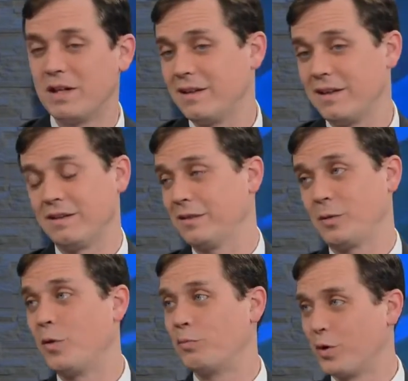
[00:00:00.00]
And I think
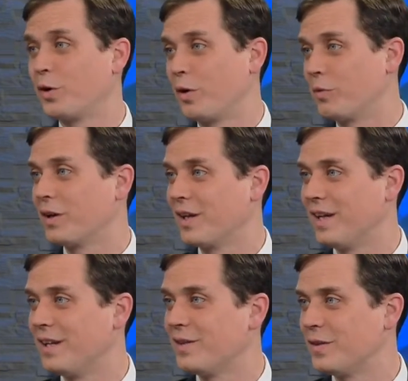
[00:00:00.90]
this whole program, we're going to
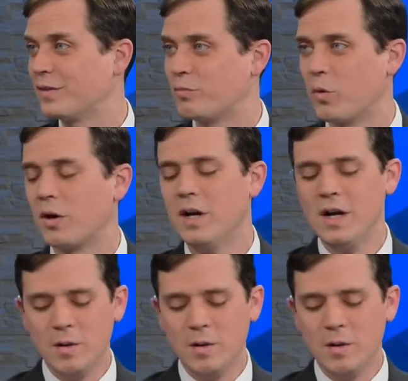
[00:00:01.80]
get into this more.